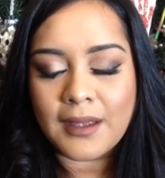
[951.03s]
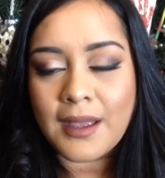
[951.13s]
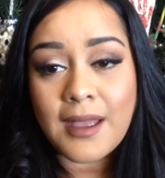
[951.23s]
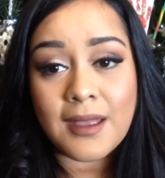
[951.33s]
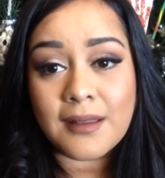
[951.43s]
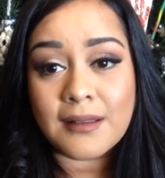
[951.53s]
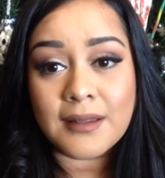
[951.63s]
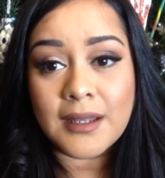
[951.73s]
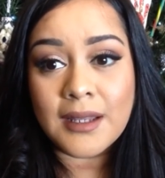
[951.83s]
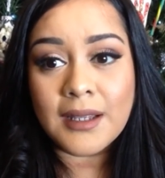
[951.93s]
And
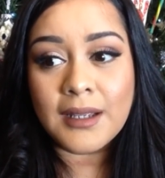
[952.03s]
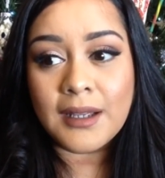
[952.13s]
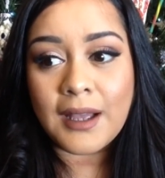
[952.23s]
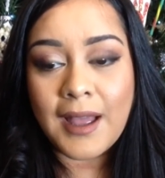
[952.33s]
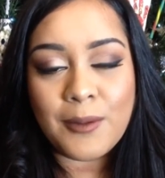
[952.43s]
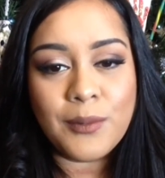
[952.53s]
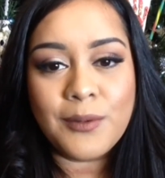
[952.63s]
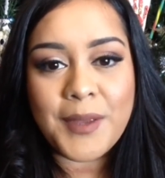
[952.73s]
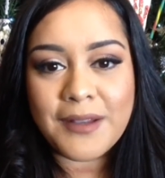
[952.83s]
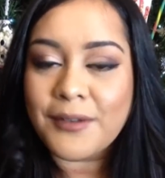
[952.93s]
I will
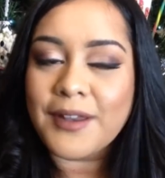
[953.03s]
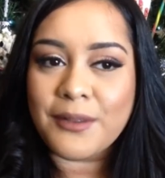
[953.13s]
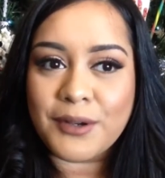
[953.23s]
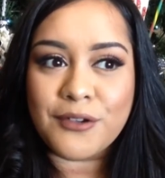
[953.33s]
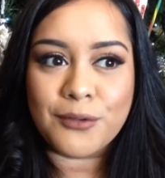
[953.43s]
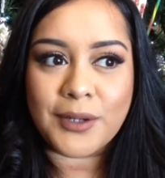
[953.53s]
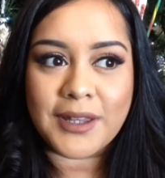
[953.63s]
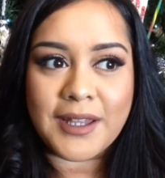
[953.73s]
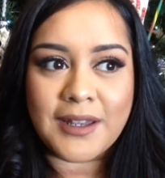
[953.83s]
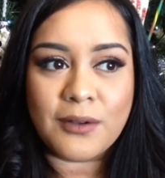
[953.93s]
make another one
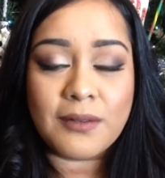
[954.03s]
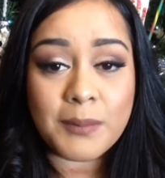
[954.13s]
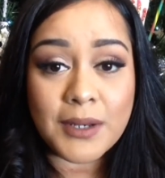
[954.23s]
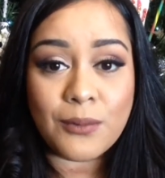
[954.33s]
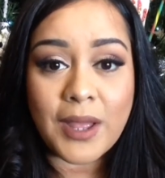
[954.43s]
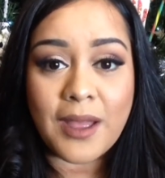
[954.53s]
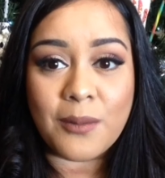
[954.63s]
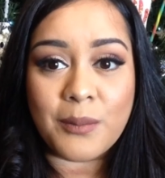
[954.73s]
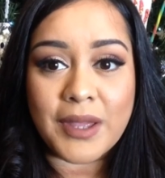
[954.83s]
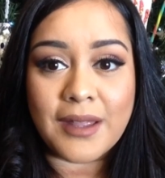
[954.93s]
shortly. I know it's been a while,
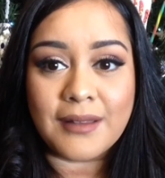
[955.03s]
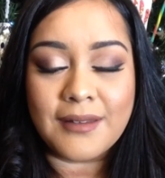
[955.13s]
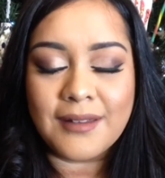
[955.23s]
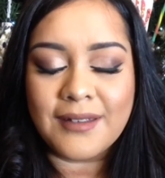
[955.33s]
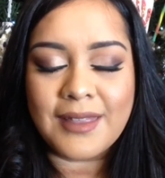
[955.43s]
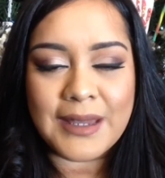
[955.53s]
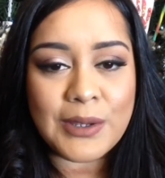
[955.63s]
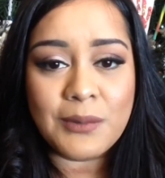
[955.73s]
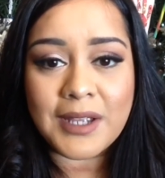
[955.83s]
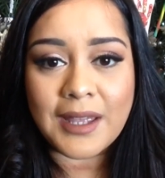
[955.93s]
but thank
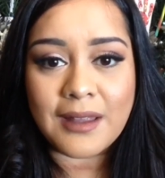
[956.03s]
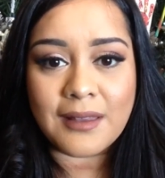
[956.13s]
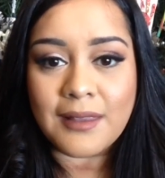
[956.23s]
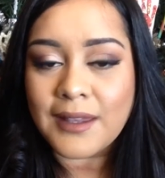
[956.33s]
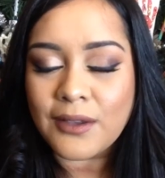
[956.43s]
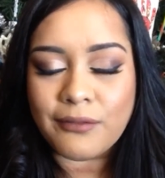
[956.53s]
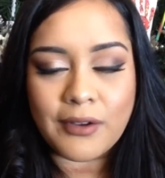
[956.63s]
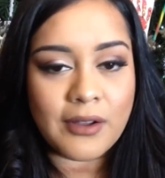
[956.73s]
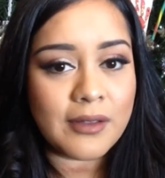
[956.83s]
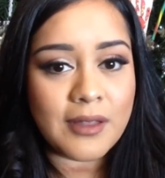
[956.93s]
you again. Thank you for
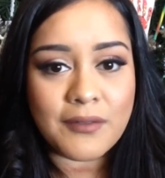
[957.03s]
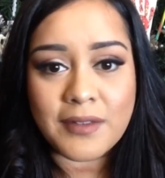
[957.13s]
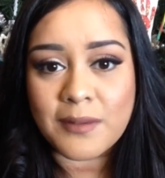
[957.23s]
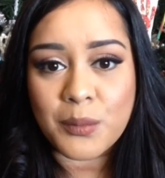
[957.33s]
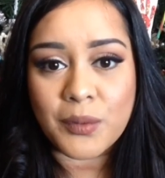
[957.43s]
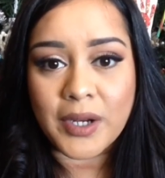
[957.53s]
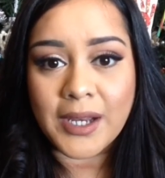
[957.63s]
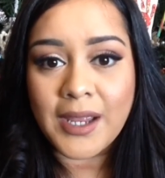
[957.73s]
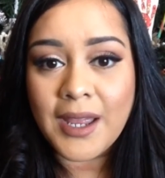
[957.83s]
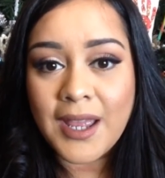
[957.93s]
all the love and
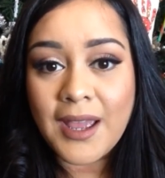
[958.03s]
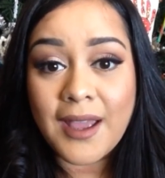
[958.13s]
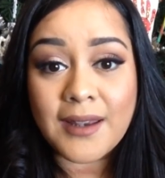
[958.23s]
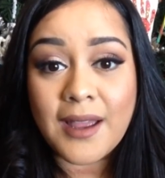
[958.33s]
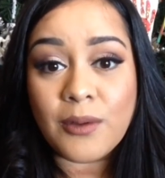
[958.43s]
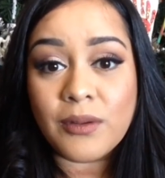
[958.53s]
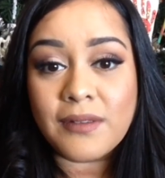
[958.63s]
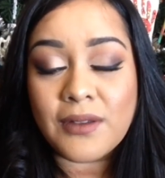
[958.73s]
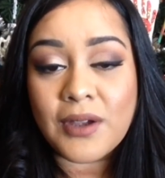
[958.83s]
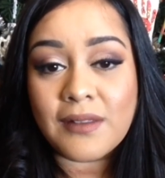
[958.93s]
support. And I will
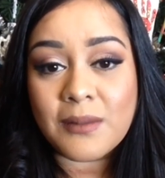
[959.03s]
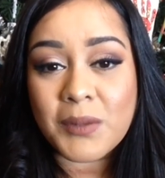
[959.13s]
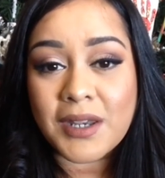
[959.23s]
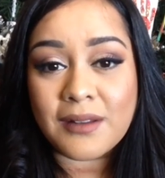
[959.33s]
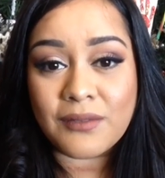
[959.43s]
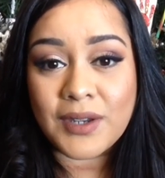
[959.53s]
see you guys in my next